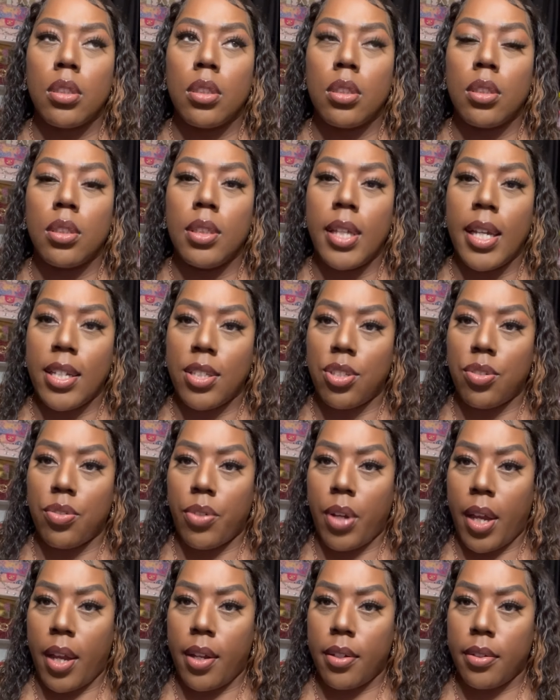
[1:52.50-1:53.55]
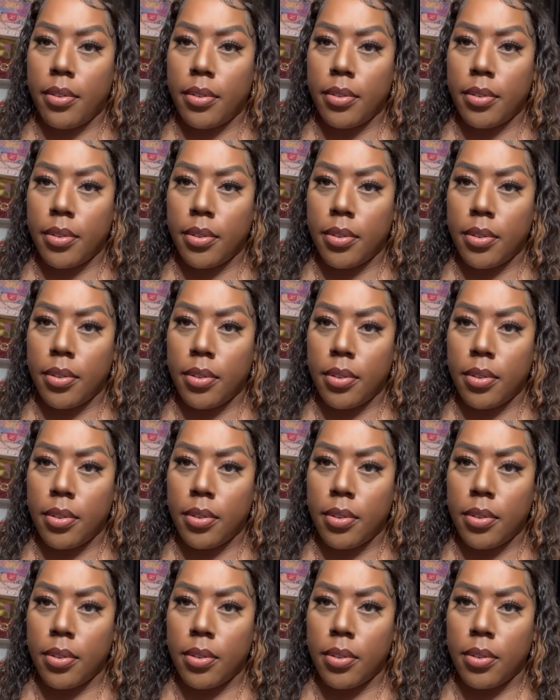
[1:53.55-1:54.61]
yesterday.
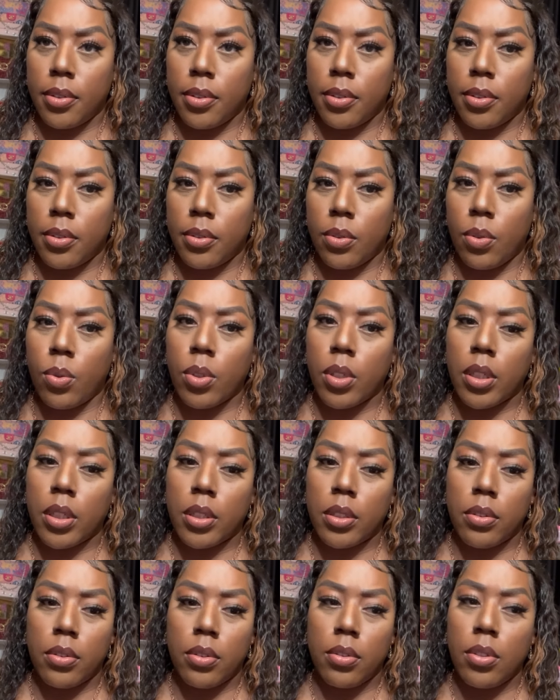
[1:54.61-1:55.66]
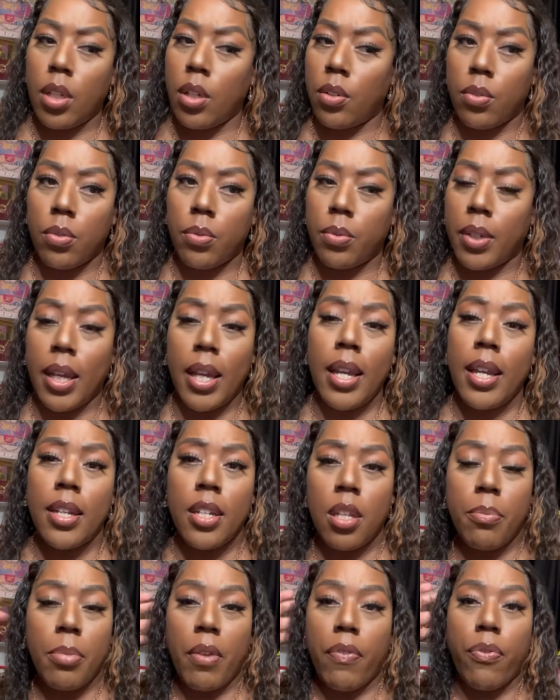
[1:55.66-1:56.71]
Or no, it
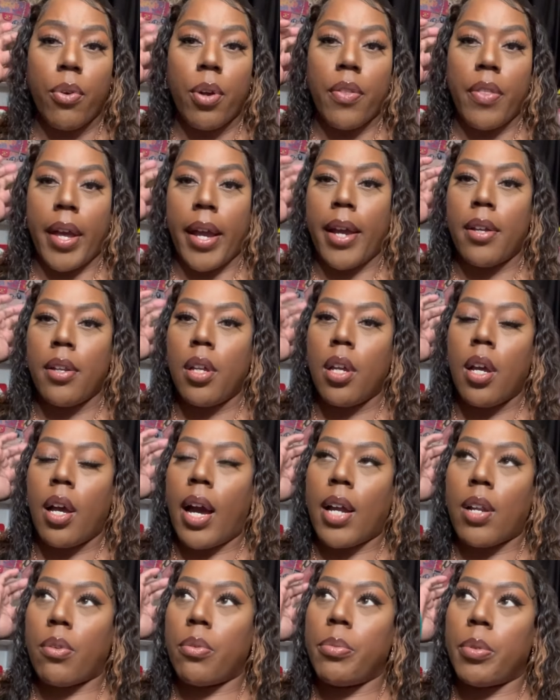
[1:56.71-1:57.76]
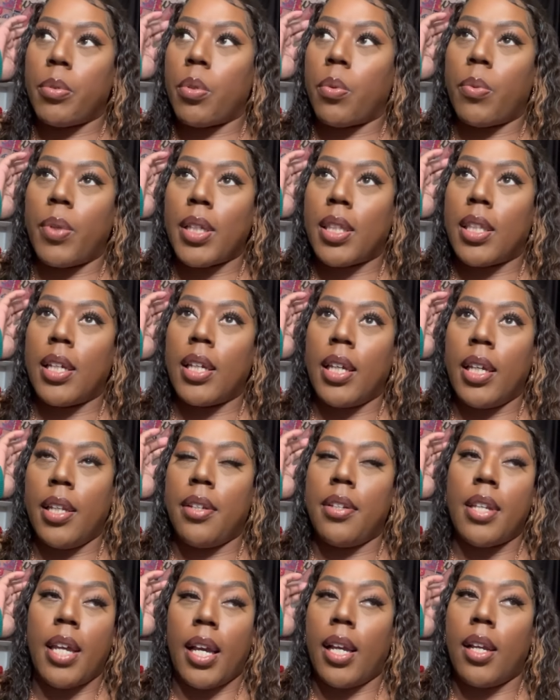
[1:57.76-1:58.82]
ended before that. I don't remember what the
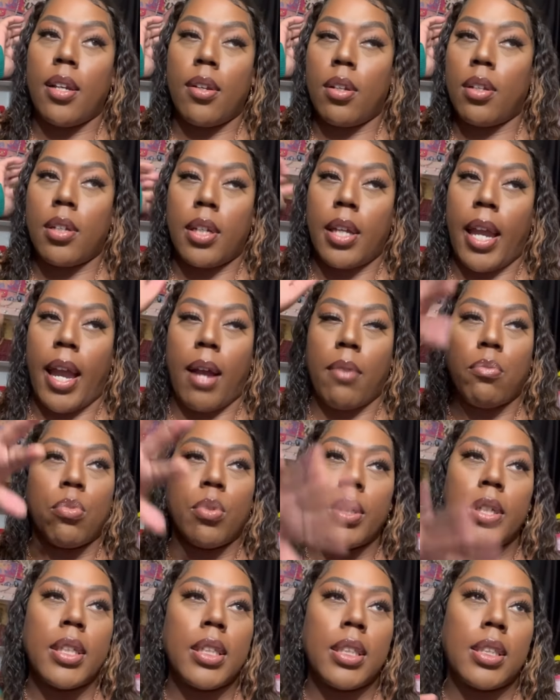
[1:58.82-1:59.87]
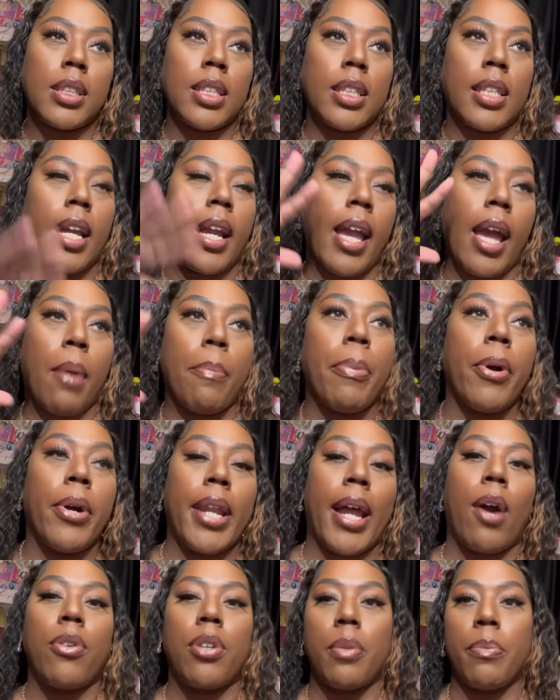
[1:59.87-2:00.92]
end date cap was that they had put
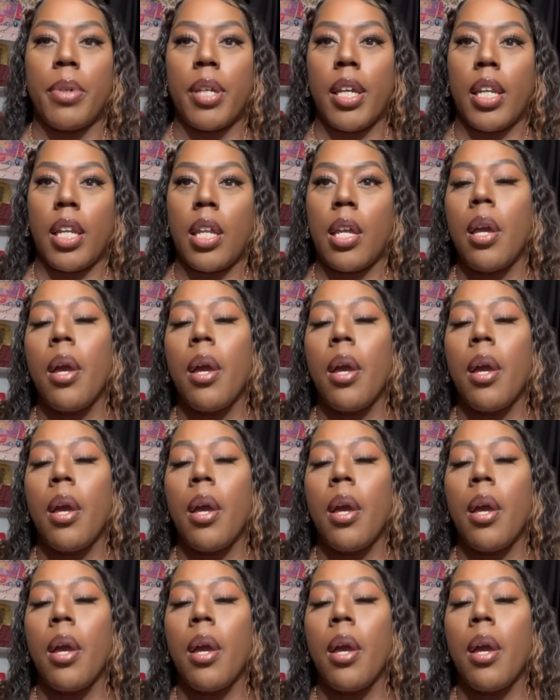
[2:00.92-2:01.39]
out in the beginning,